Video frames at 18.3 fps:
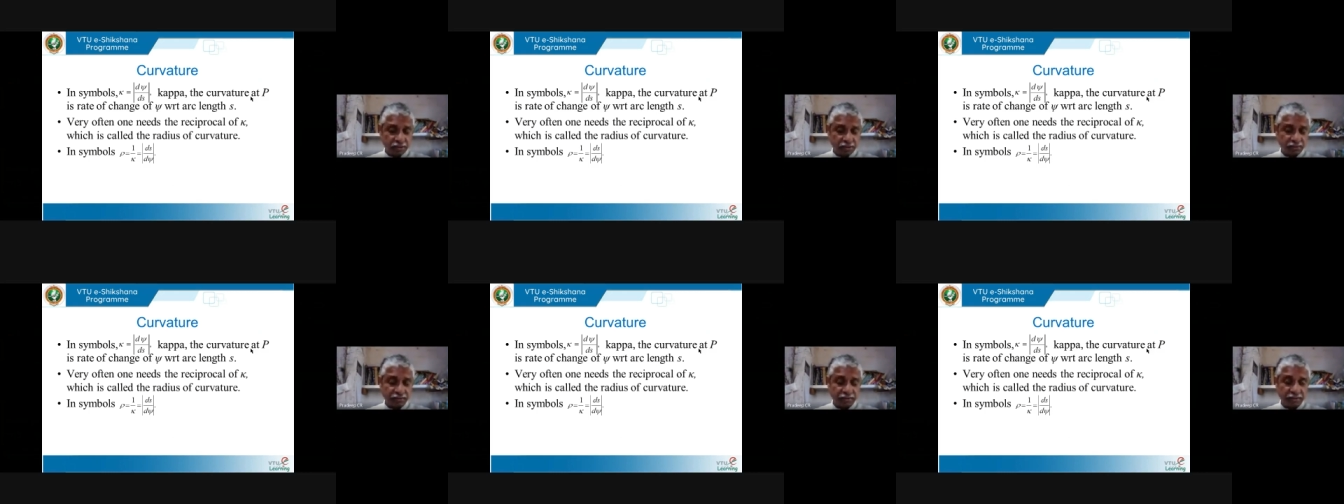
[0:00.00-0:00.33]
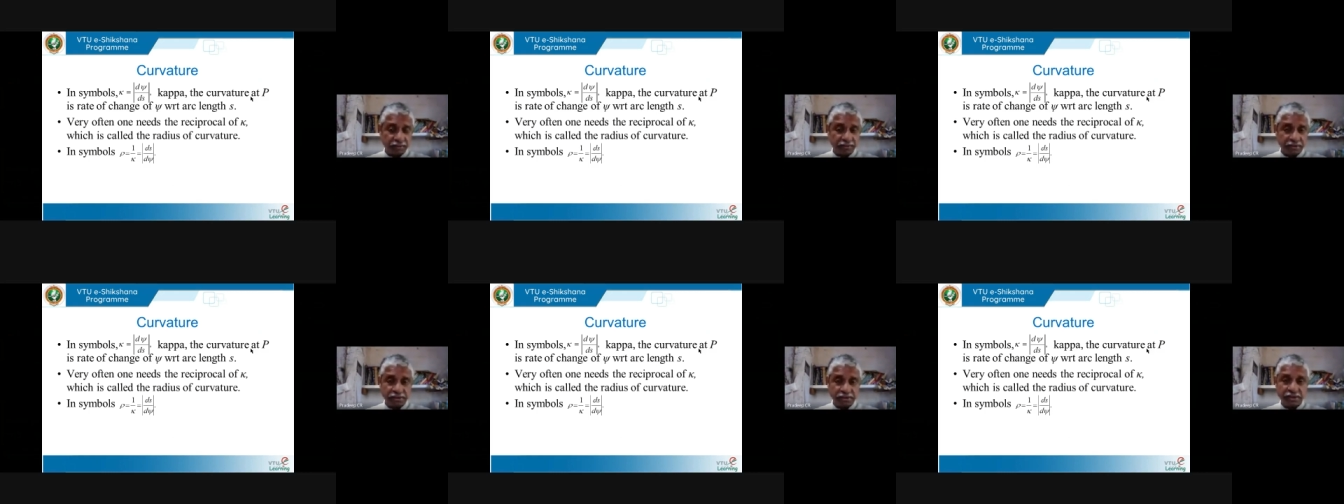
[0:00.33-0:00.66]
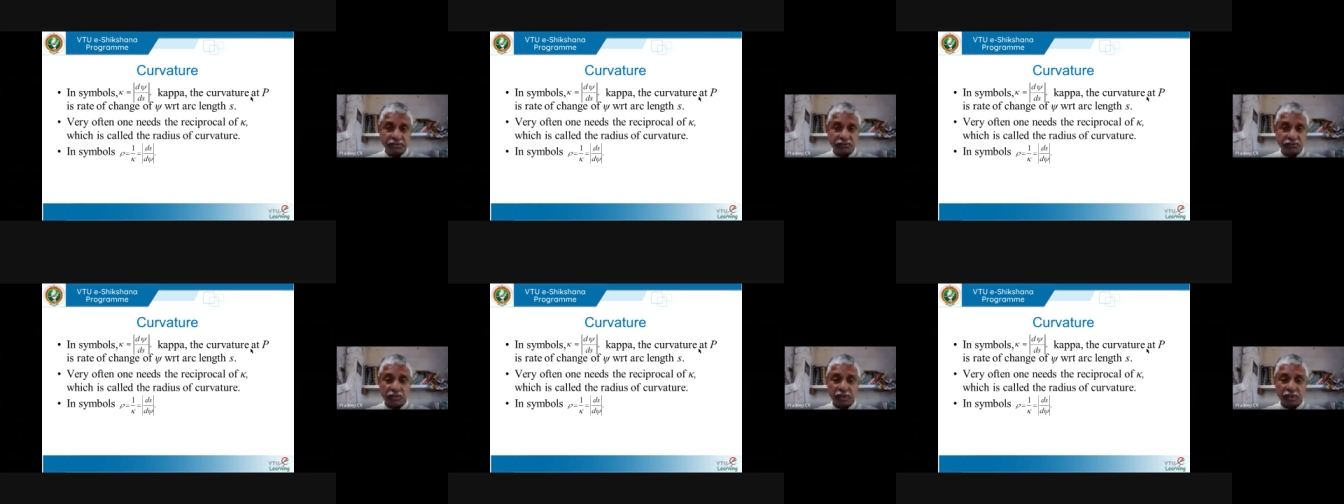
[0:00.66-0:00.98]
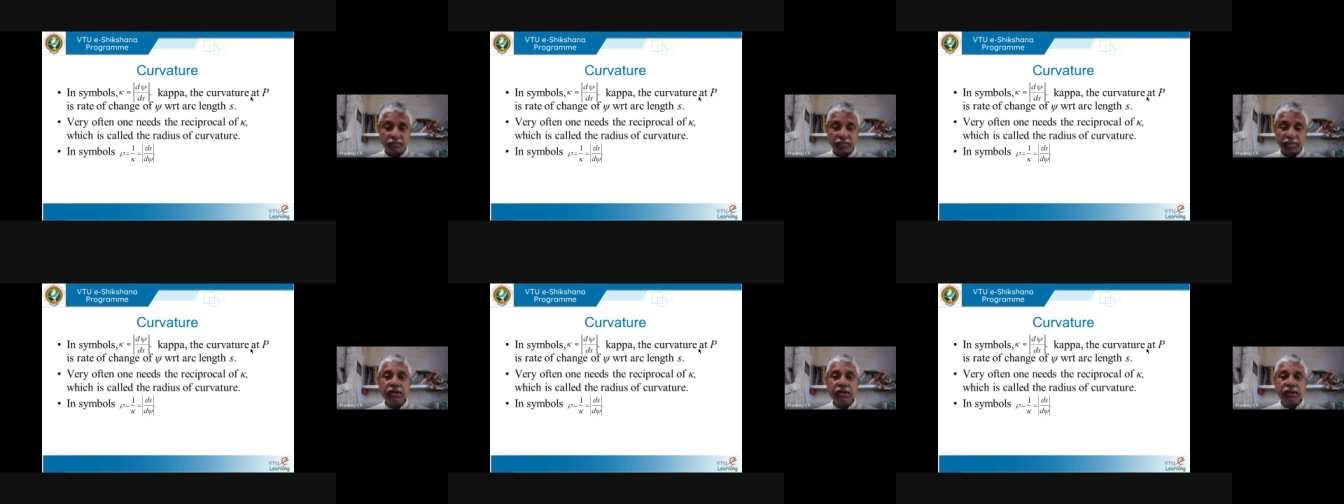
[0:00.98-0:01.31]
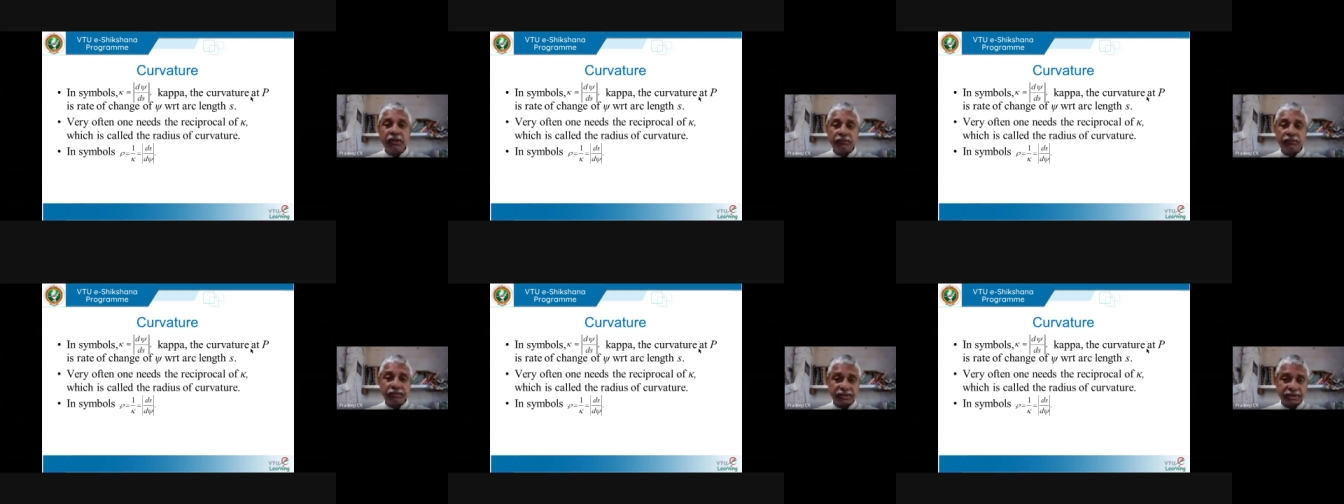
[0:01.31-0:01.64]
which is d mod of
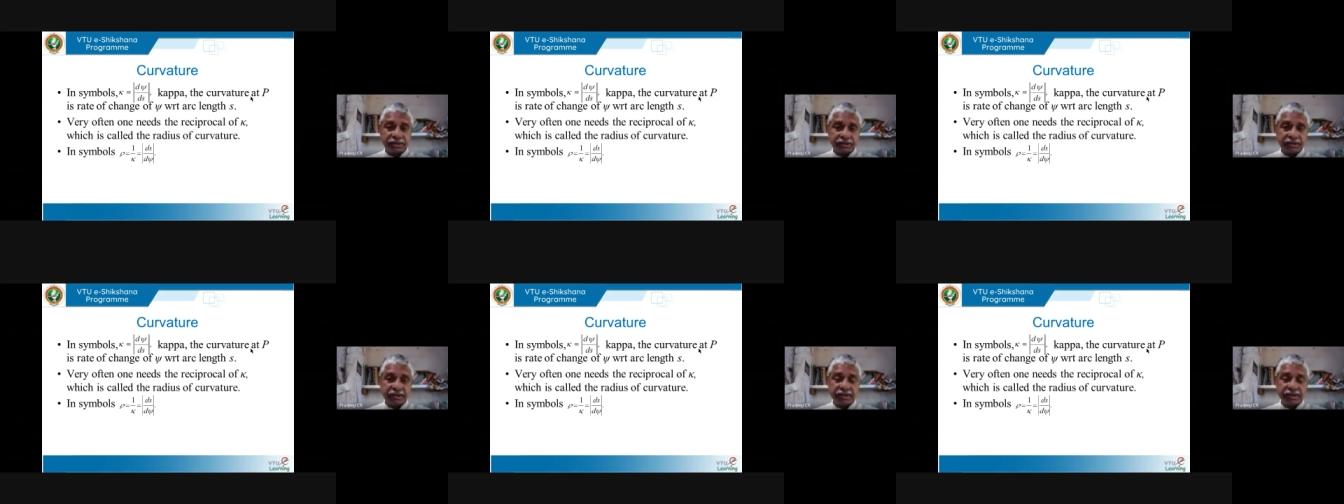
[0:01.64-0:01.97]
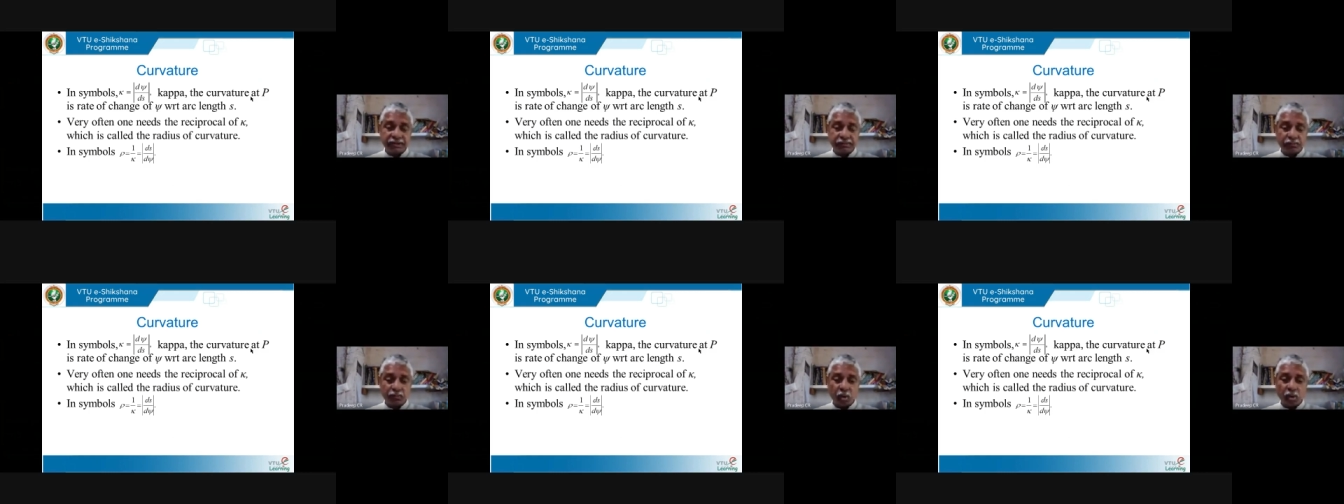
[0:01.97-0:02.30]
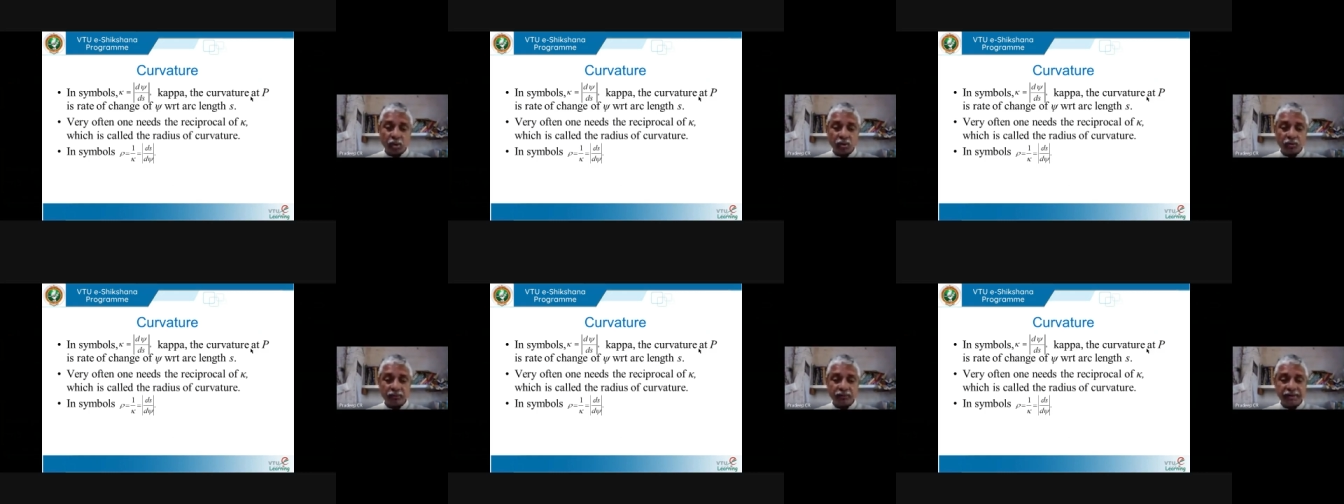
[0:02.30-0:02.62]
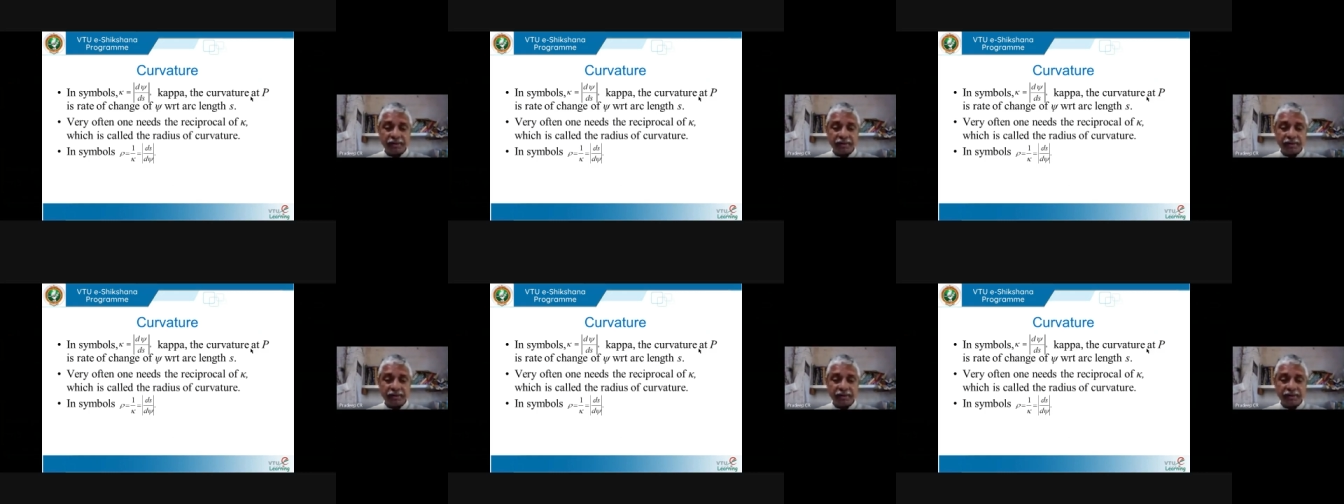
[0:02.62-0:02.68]
ds by d psi